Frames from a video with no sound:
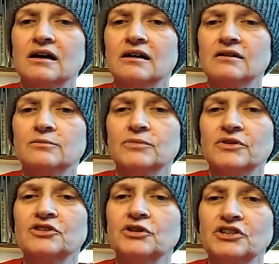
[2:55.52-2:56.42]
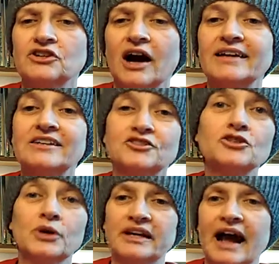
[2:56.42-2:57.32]
I can
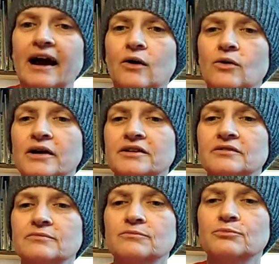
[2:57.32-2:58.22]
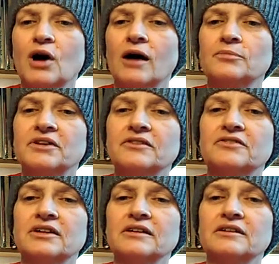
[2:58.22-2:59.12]
do it now. I can pop
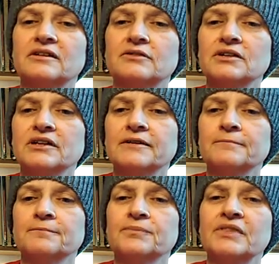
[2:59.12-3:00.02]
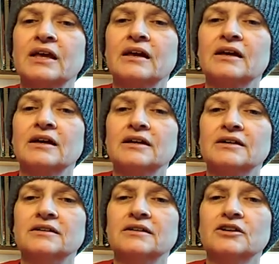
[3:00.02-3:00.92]
anything in there really,
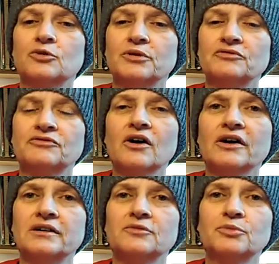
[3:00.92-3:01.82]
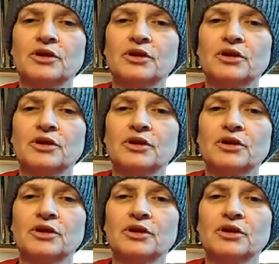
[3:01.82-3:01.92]
and it'll be fine.